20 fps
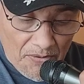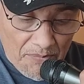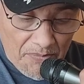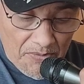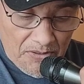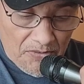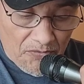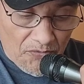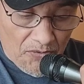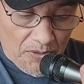
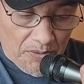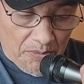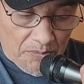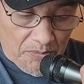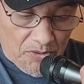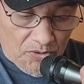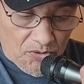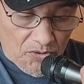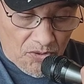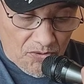this film
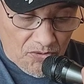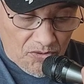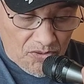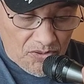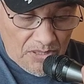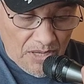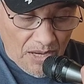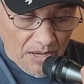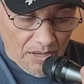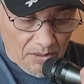deserves the
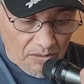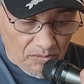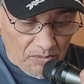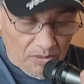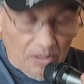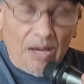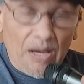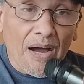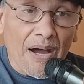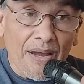title
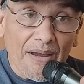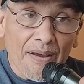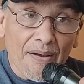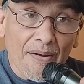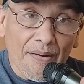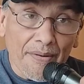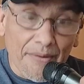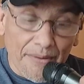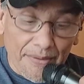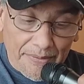
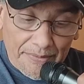iconic.